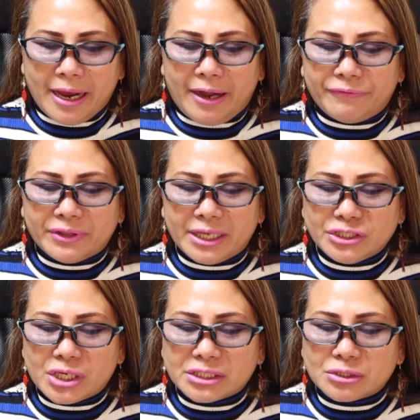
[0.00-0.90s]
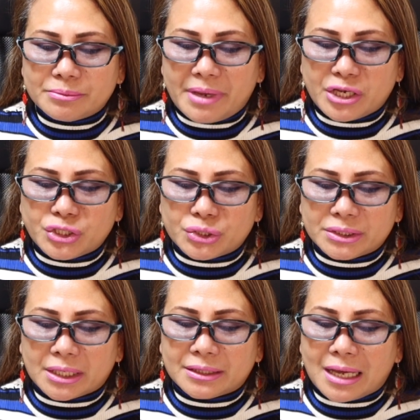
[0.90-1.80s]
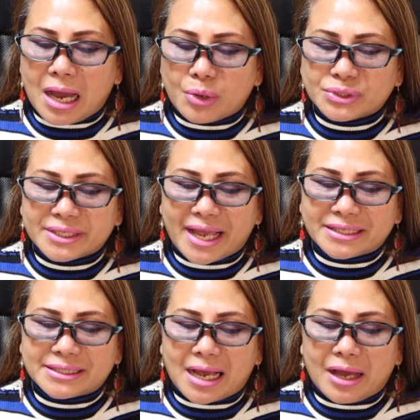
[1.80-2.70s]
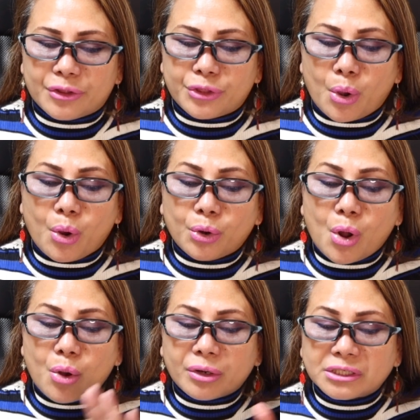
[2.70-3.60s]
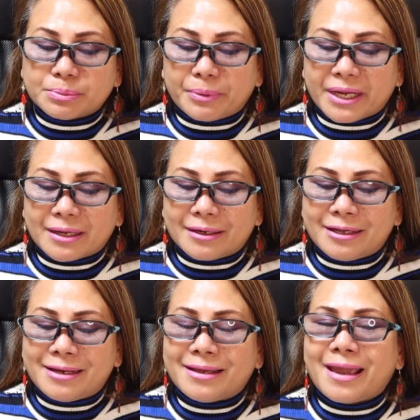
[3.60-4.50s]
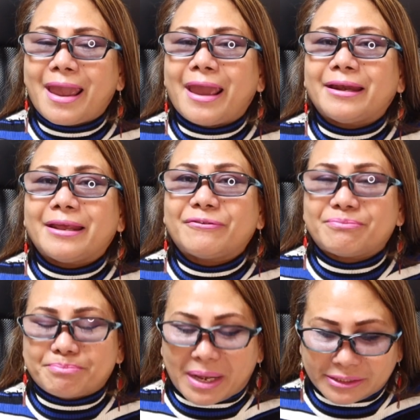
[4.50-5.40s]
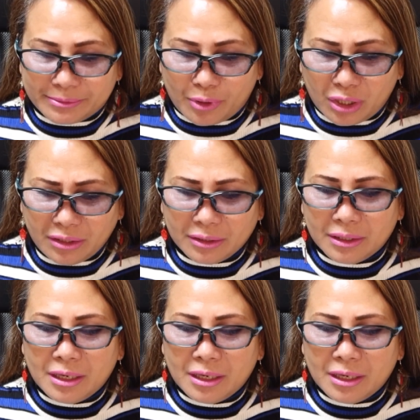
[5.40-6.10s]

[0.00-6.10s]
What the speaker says: Everything just to make sure that the house gets a thorough spring cleaning, and if possible,